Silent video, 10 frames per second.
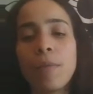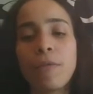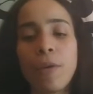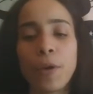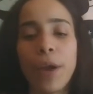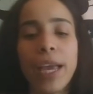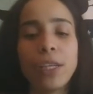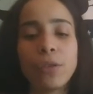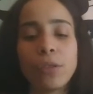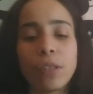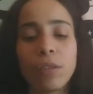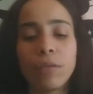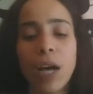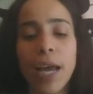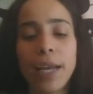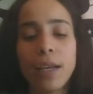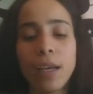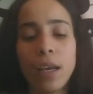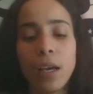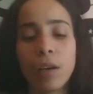from your angels, the divine.
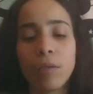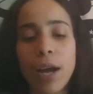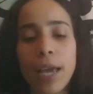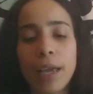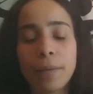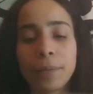All right.